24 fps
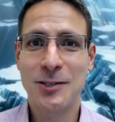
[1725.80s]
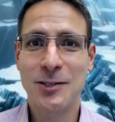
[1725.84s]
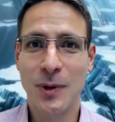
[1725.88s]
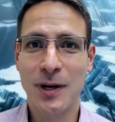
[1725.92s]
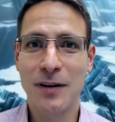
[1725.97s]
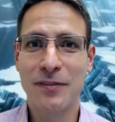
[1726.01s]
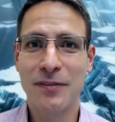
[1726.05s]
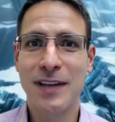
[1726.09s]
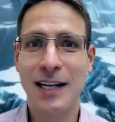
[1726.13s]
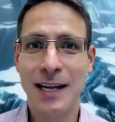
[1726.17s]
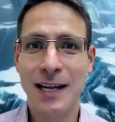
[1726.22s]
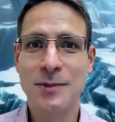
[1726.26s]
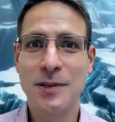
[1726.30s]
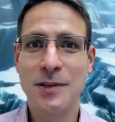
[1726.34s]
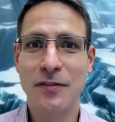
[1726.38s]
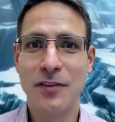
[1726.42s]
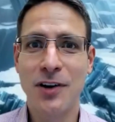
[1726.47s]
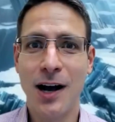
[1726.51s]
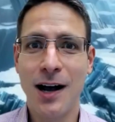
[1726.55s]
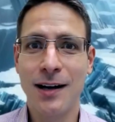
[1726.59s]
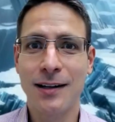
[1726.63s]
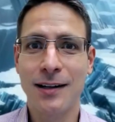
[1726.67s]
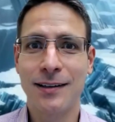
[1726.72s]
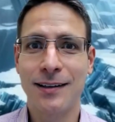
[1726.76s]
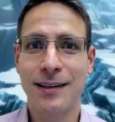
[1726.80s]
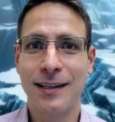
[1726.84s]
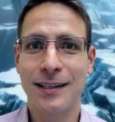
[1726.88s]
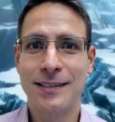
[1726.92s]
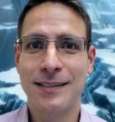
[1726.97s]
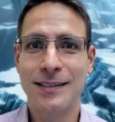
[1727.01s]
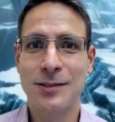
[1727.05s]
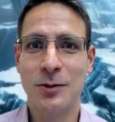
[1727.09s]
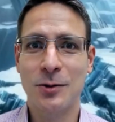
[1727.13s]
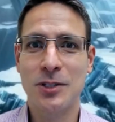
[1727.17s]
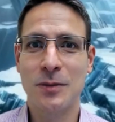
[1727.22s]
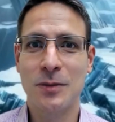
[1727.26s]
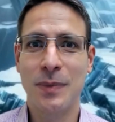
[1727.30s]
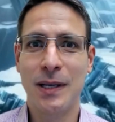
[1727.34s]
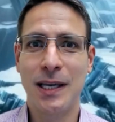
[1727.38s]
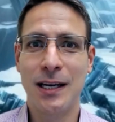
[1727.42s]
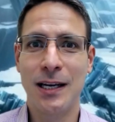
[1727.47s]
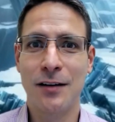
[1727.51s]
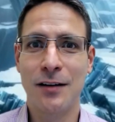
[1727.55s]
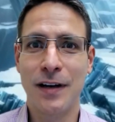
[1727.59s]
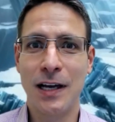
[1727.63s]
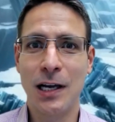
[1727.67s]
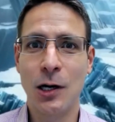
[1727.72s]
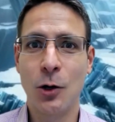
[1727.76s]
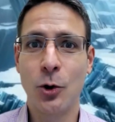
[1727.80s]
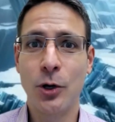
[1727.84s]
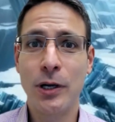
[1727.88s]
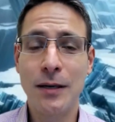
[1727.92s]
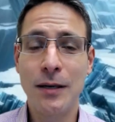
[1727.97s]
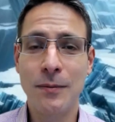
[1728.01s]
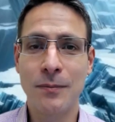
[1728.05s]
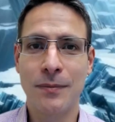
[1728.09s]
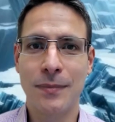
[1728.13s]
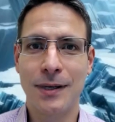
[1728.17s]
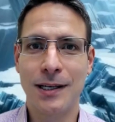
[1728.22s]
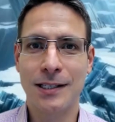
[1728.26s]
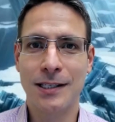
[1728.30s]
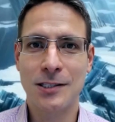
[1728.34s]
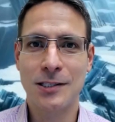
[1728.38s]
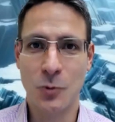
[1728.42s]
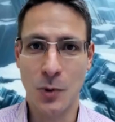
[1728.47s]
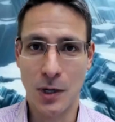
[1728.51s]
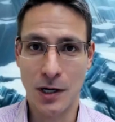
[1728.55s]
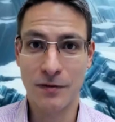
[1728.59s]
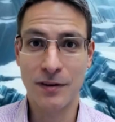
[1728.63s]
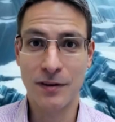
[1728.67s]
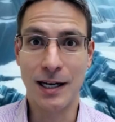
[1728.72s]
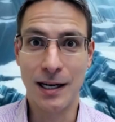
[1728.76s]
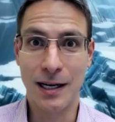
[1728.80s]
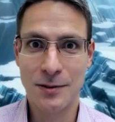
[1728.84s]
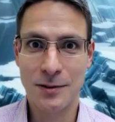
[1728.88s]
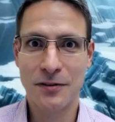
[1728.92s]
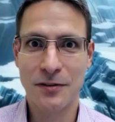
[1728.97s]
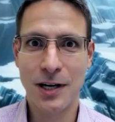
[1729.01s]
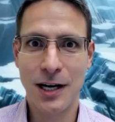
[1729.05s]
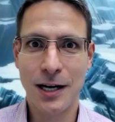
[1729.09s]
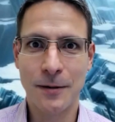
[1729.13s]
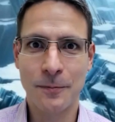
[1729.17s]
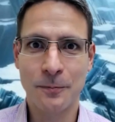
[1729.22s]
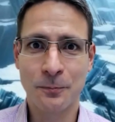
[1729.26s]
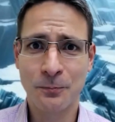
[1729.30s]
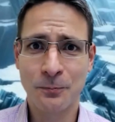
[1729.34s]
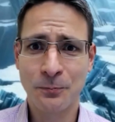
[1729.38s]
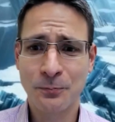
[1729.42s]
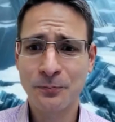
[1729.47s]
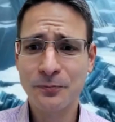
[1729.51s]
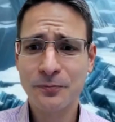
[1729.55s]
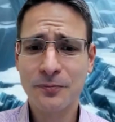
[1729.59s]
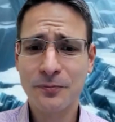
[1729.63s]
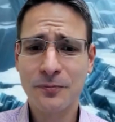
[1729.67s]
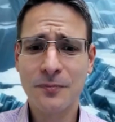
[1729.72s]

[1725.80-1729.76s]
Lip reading: right? It's one of the names of God. It's also the beginning of Elohim. It's one of the names of God.